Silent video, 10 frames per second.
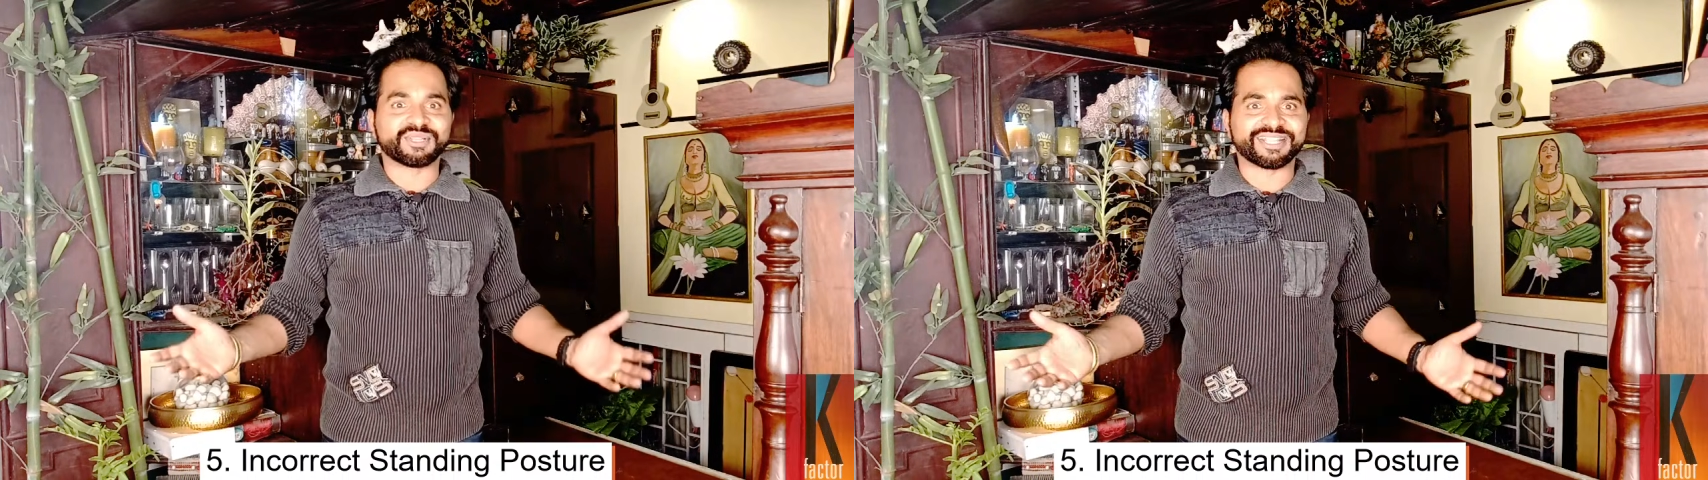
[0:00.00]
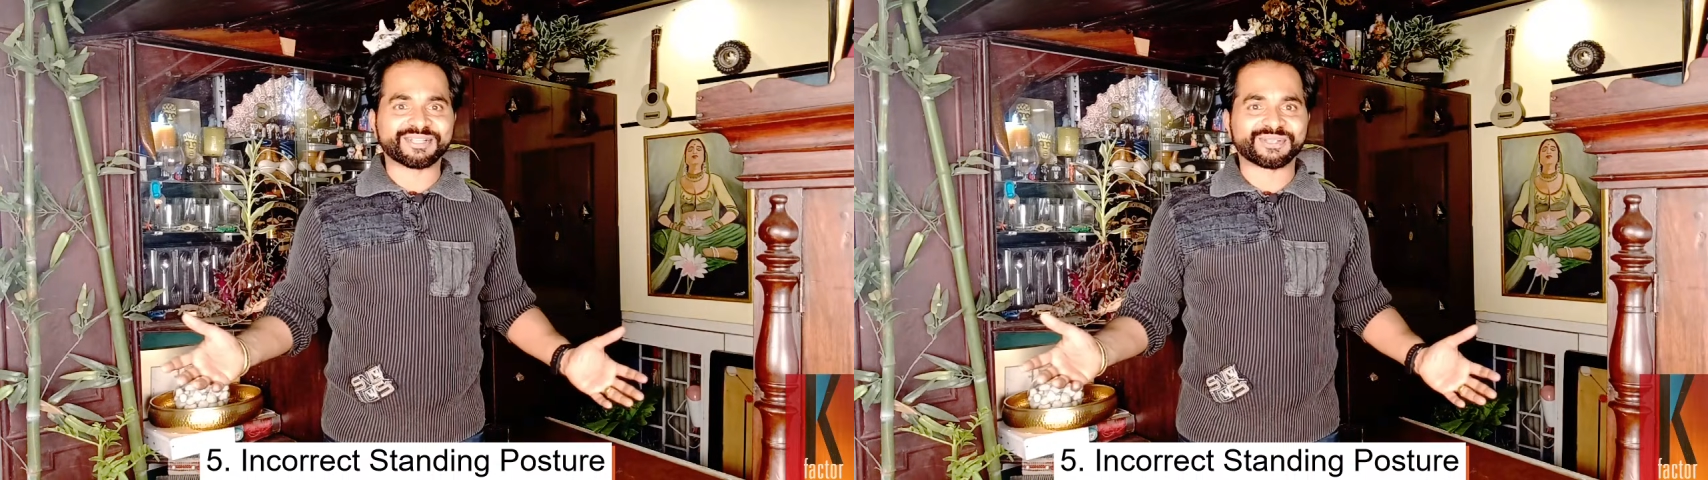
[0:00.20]

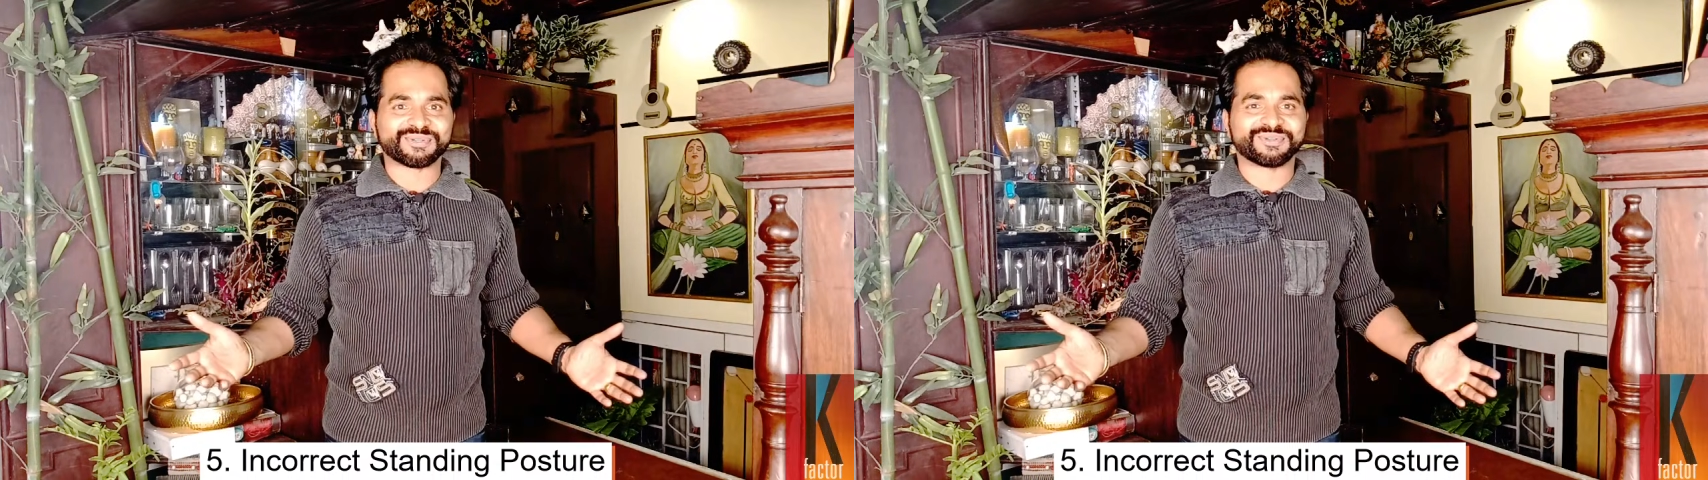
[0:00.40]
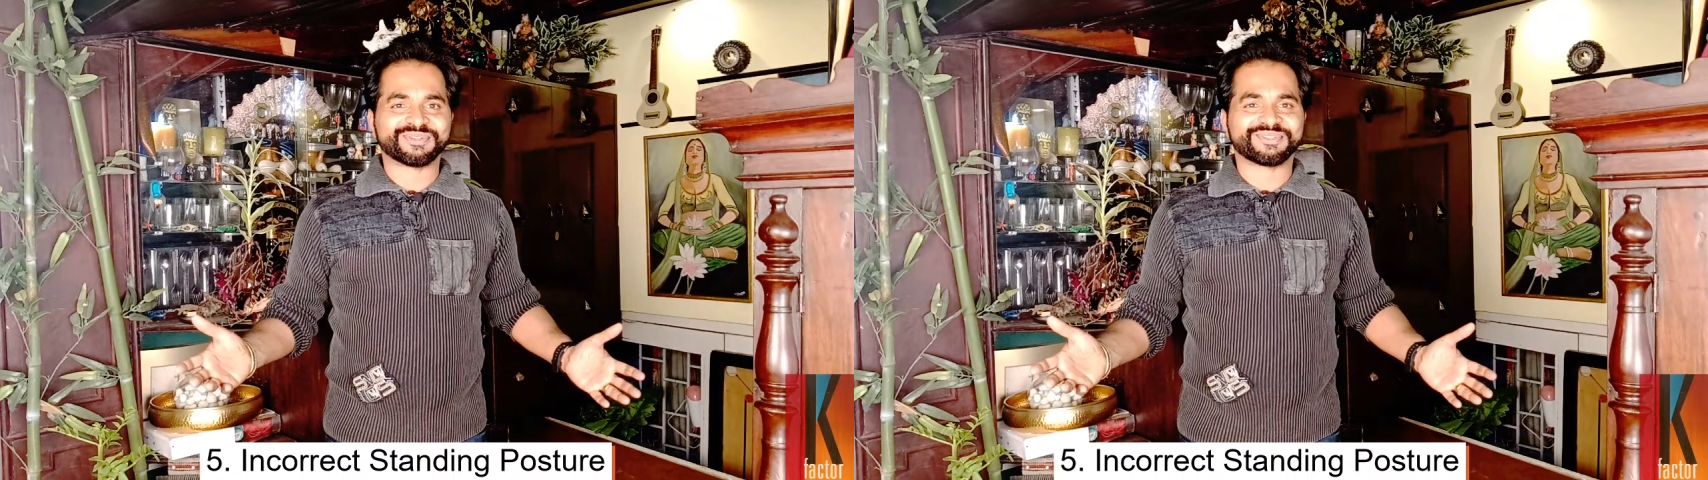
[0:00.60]
think
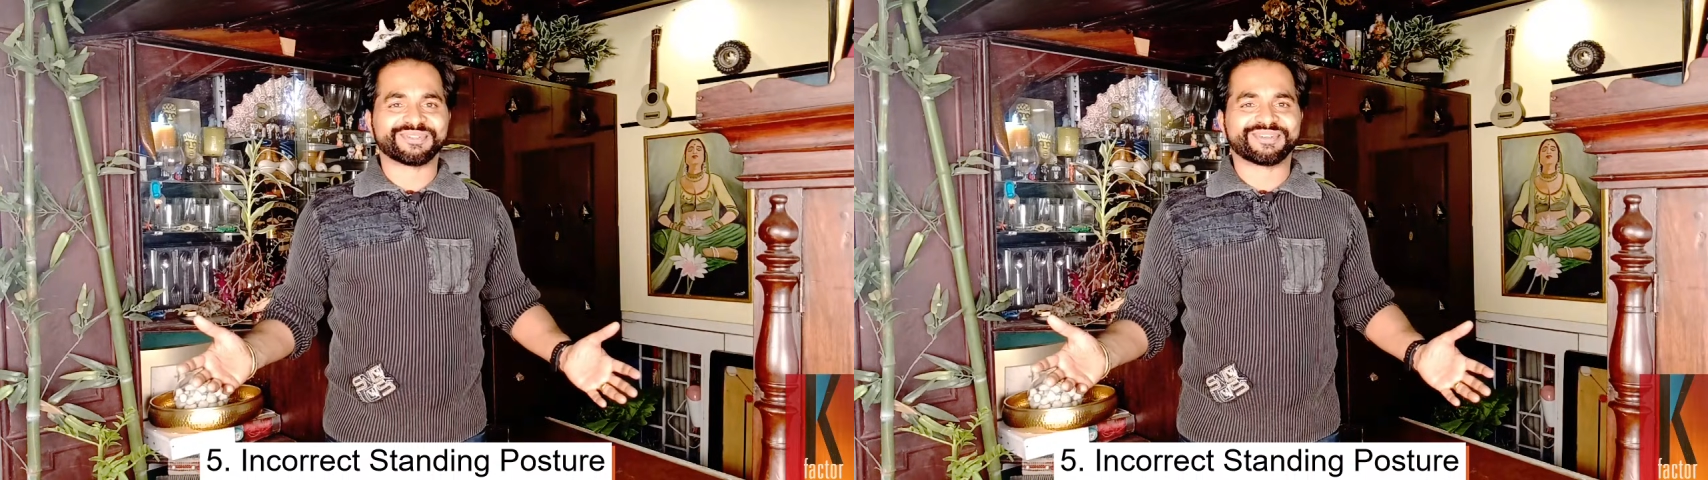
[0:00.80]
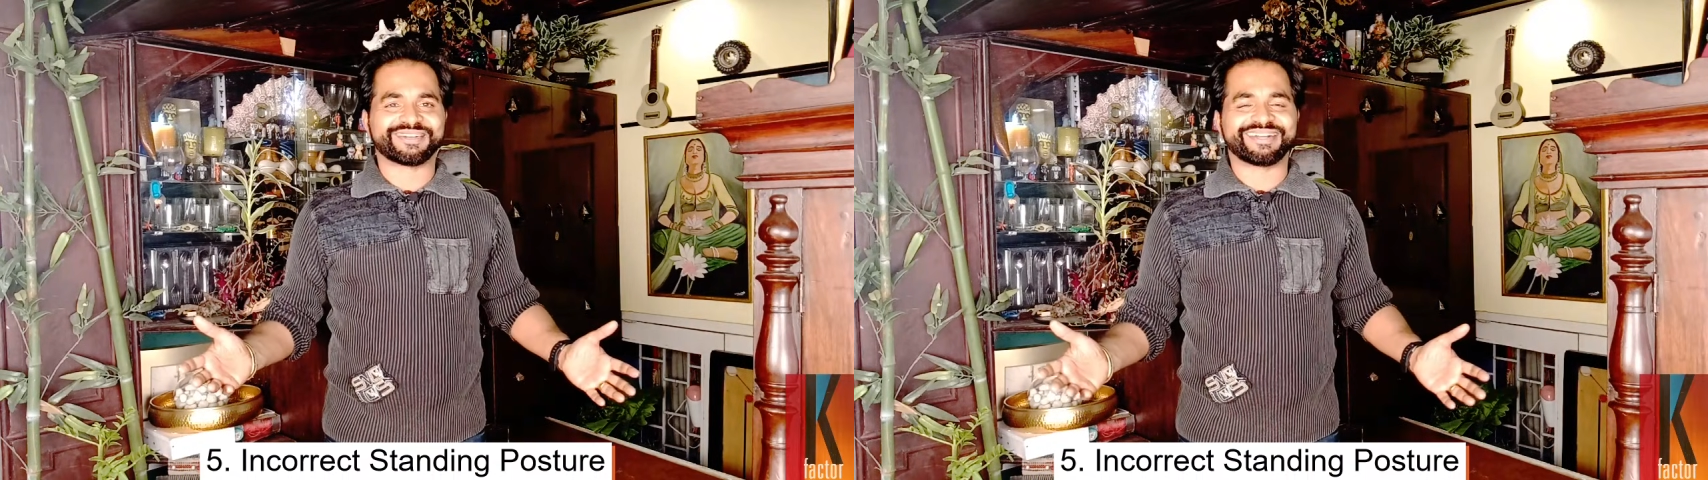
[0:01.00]
so.
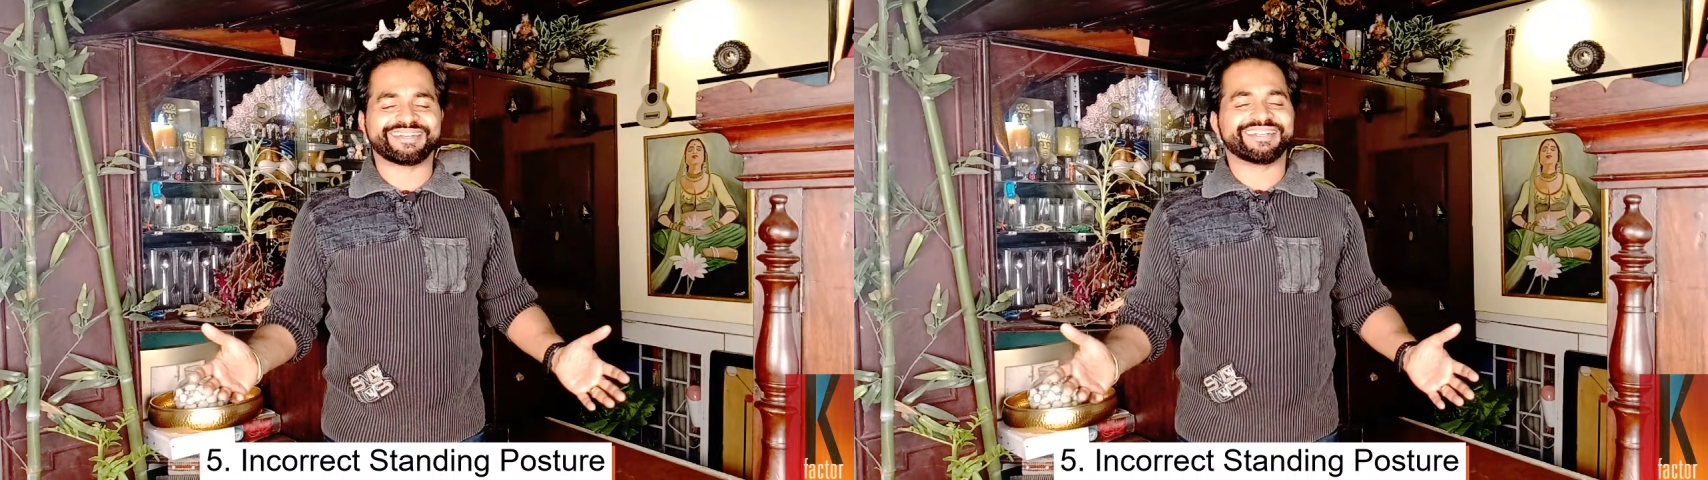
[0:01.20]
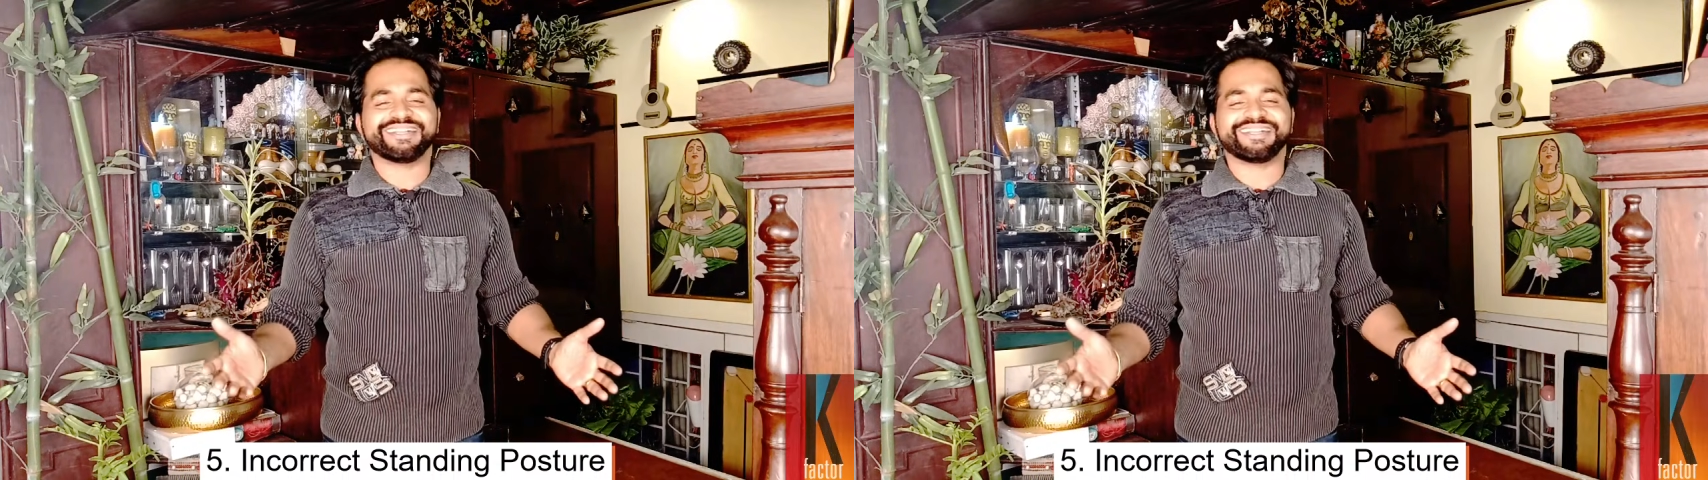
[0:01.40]
Right?